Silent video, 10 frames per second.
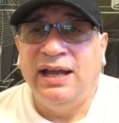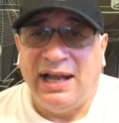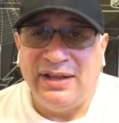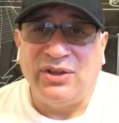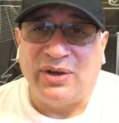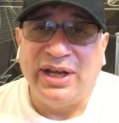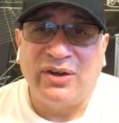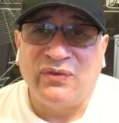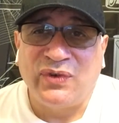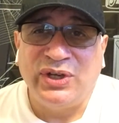And they're
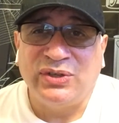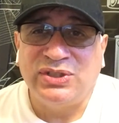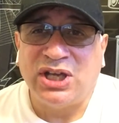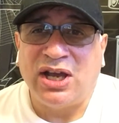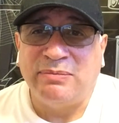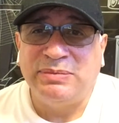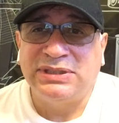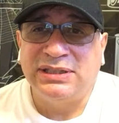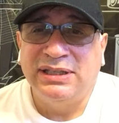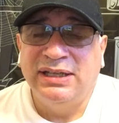here for your
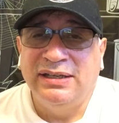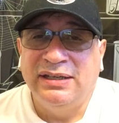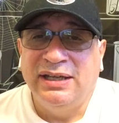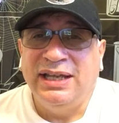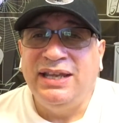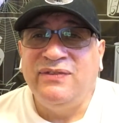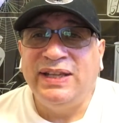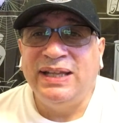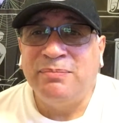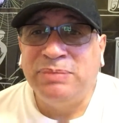jobs,
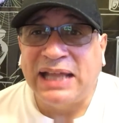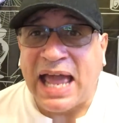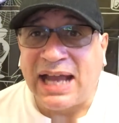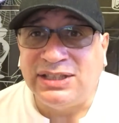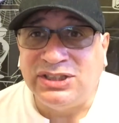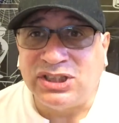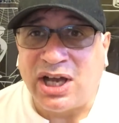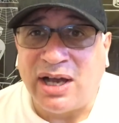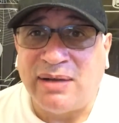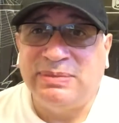even the black
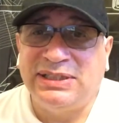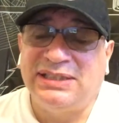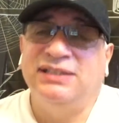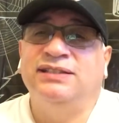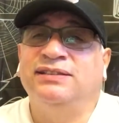jobs.